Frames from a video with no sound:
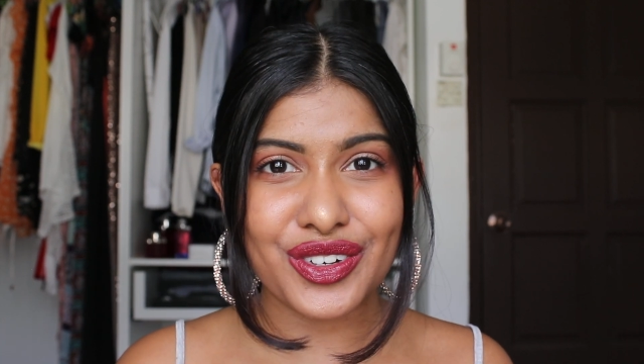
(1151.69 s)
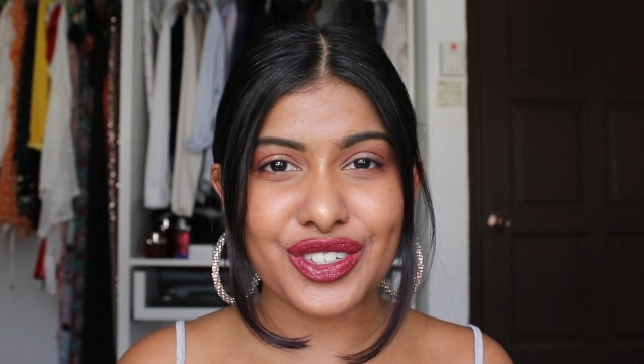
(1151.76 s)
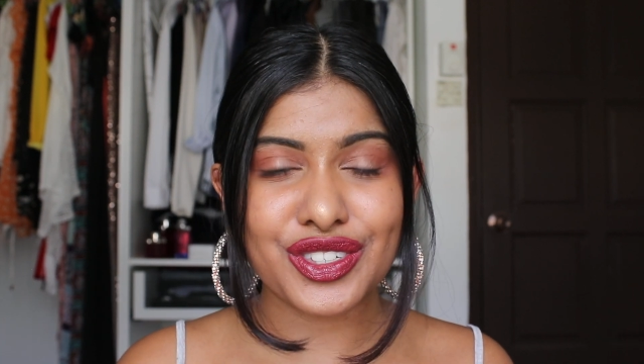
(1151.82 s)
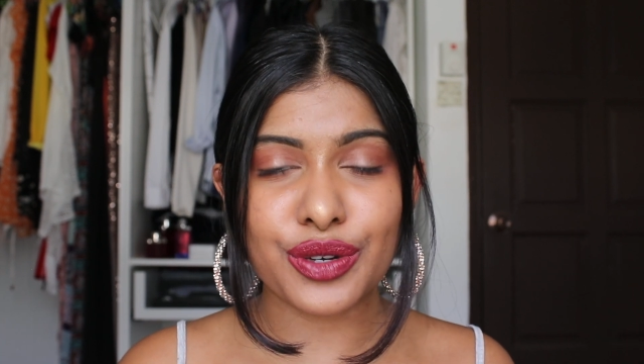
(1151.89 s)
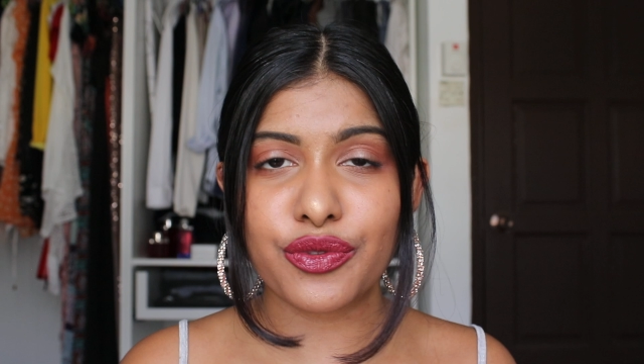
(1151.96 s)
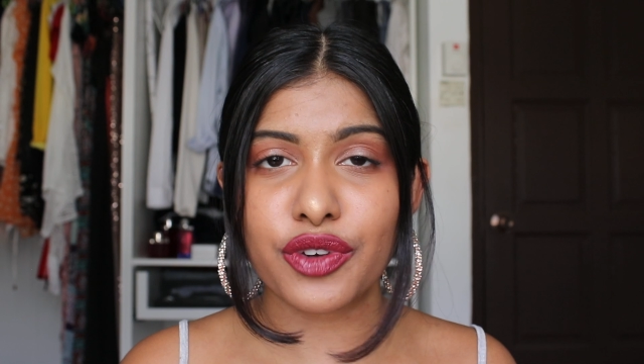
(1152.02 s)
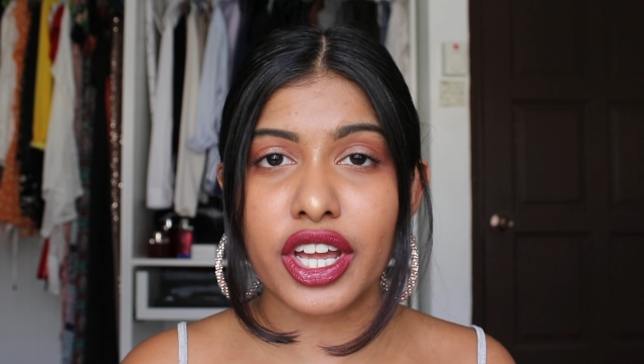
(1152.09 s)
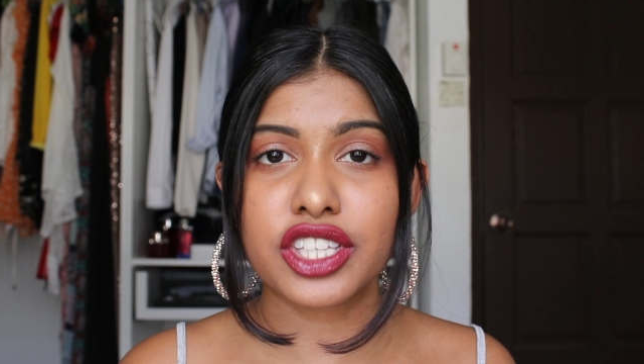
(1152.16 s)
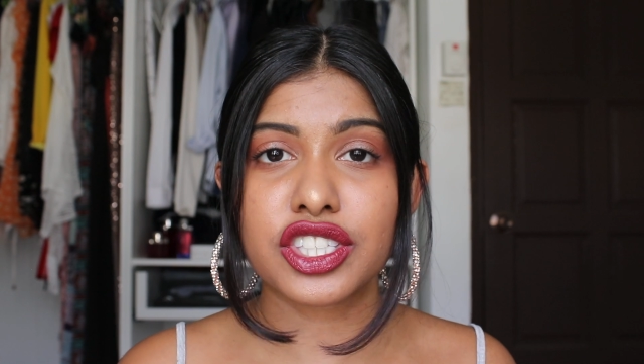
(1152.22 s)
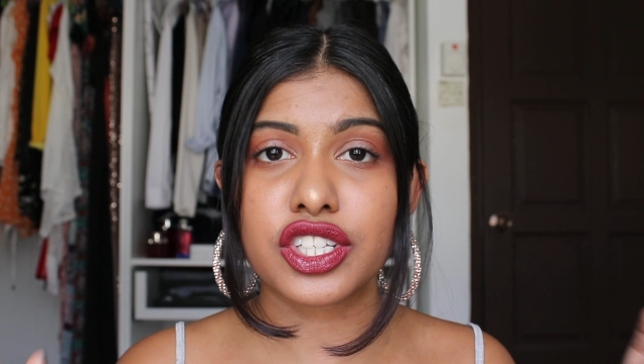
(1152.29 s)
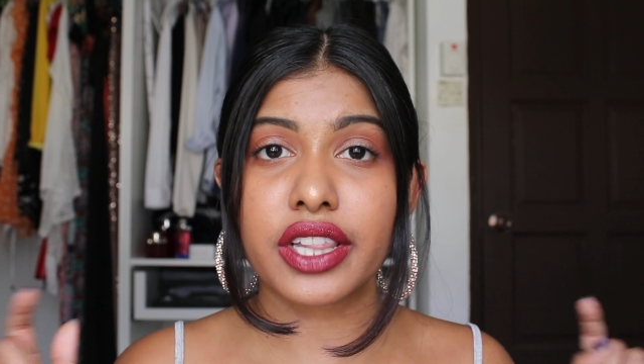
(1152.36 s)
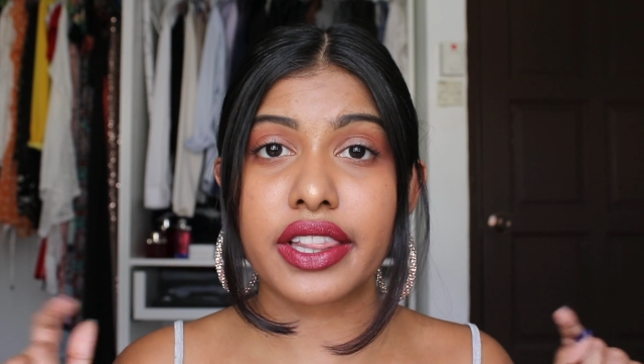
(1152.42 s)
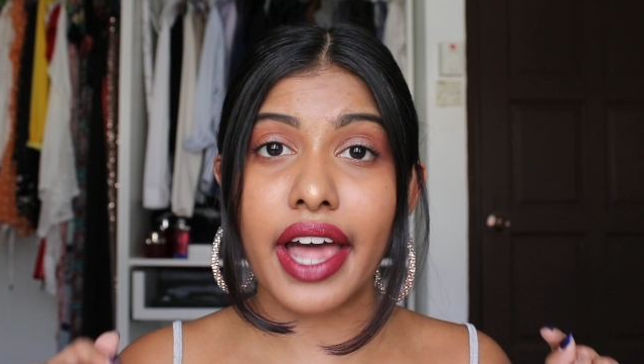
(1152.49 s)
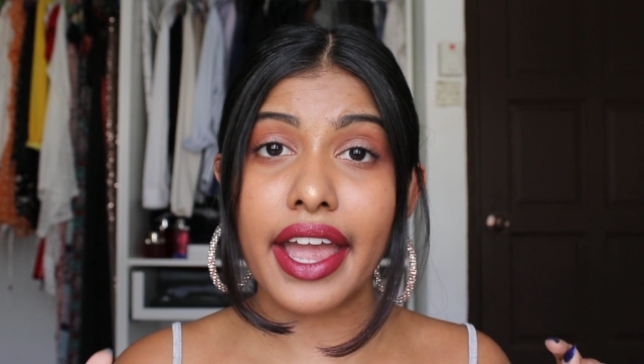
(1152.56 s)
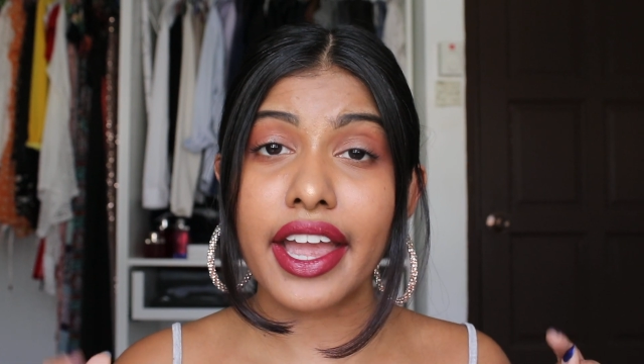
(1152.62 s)
Don't forget to
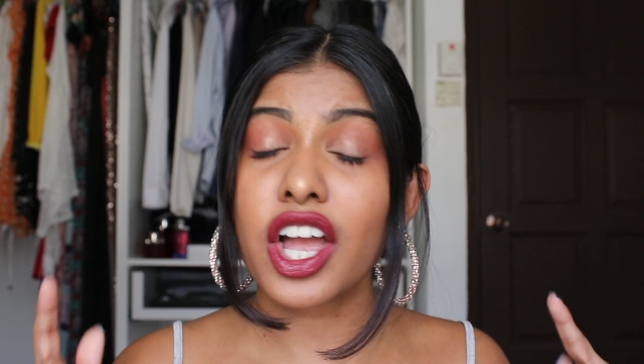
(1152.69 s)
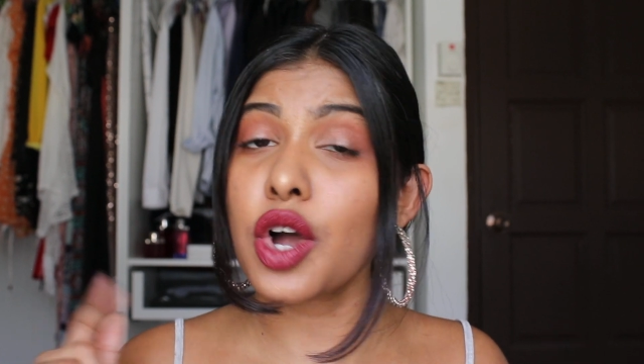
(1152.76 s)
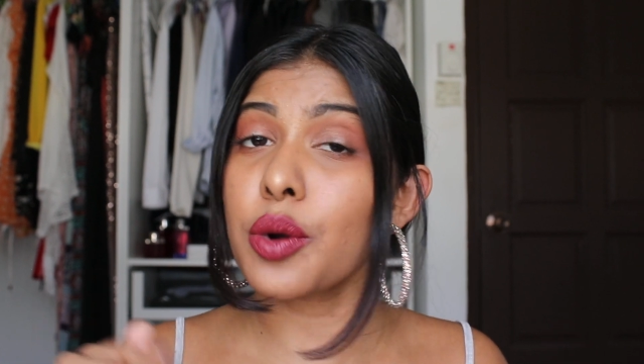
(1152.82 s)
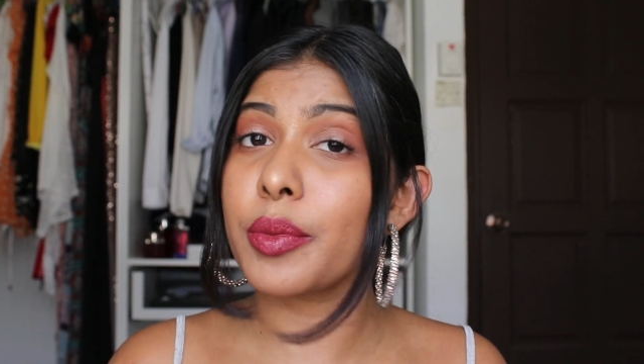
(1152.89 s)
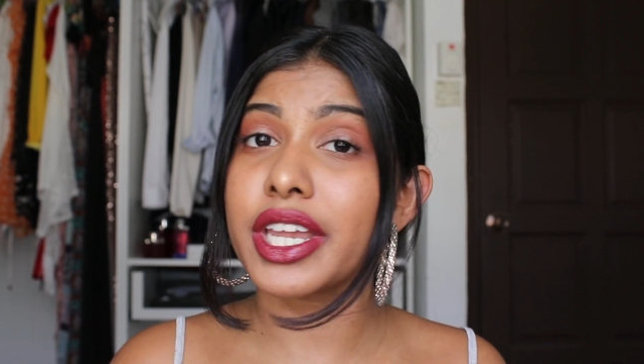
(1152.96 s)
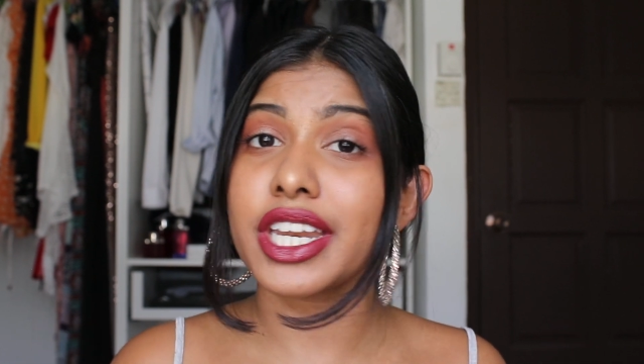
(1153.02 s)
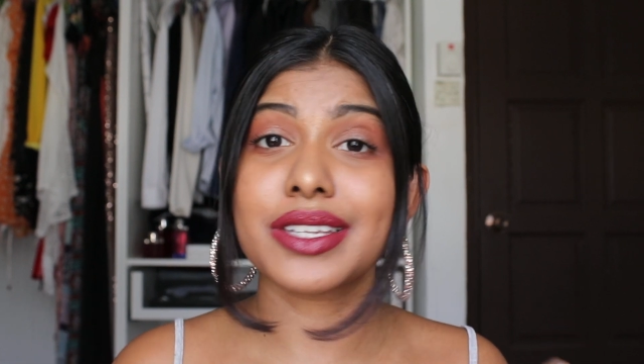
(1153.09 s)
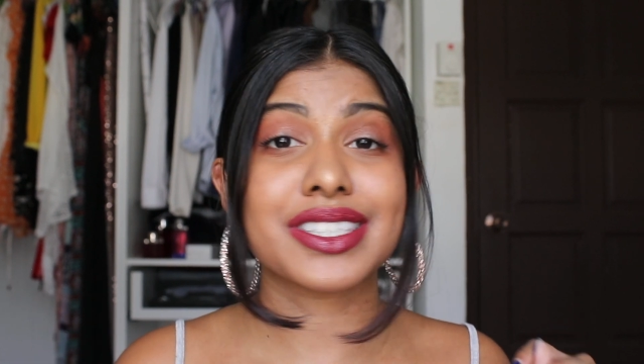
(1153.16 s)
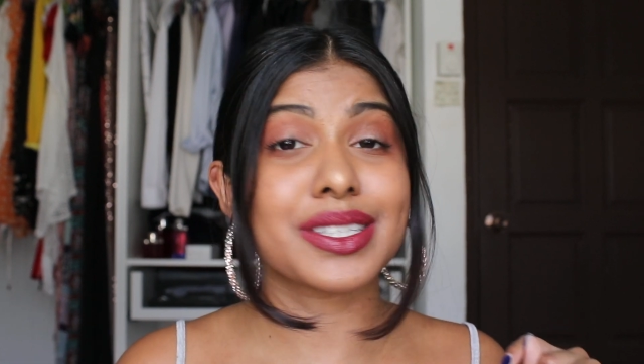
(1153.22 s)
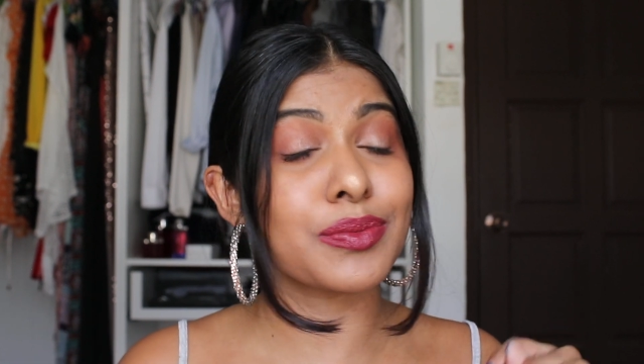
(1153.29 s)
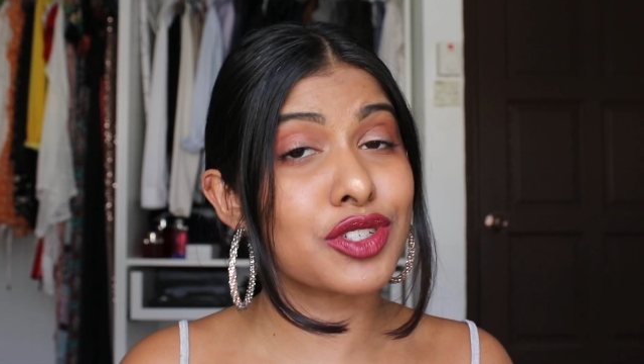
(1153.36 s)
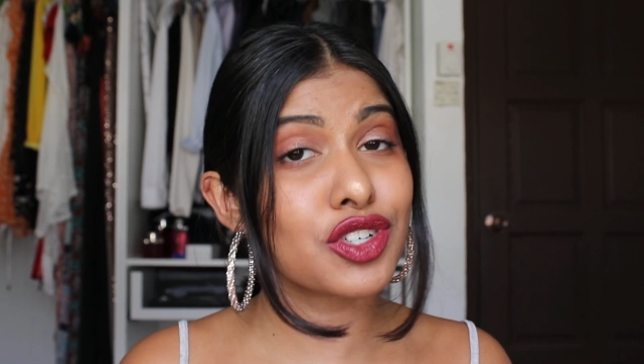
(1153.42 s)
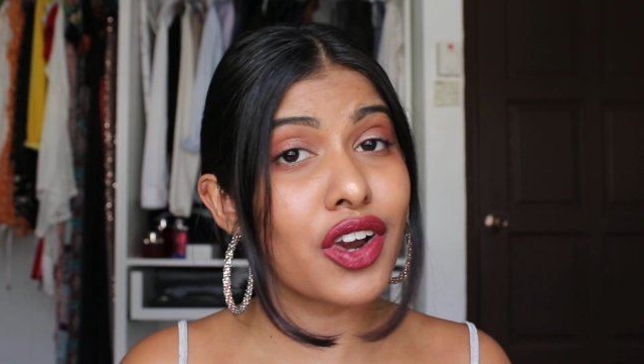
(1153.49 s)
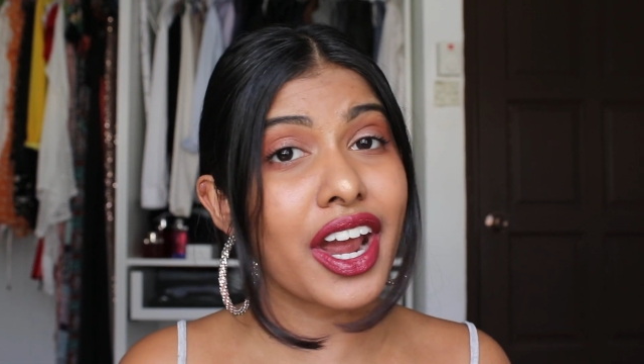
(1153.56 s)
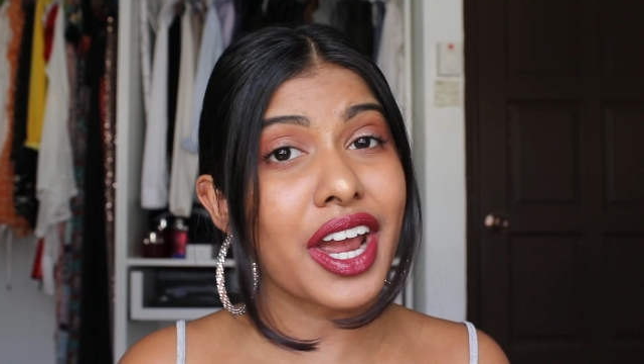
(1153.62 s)
like, comment, and
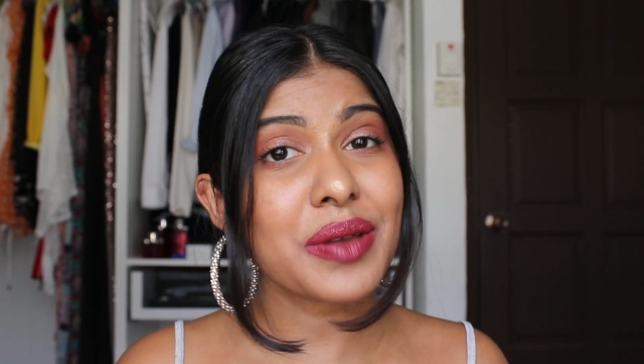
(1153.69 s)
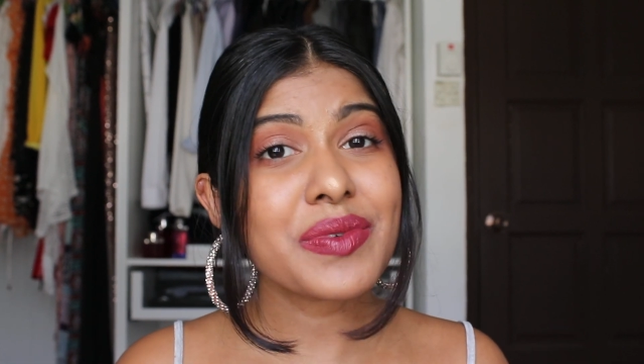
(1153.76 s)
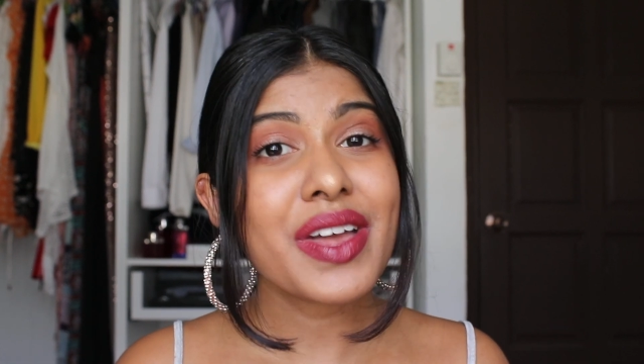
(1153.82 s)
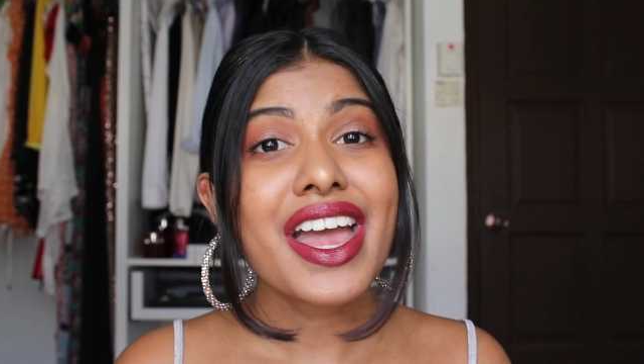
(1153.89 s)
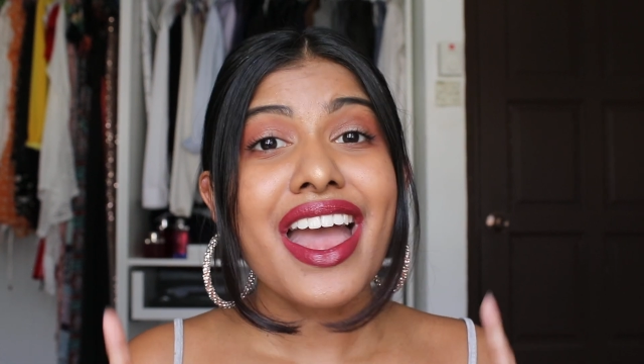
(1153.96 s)
subscribe.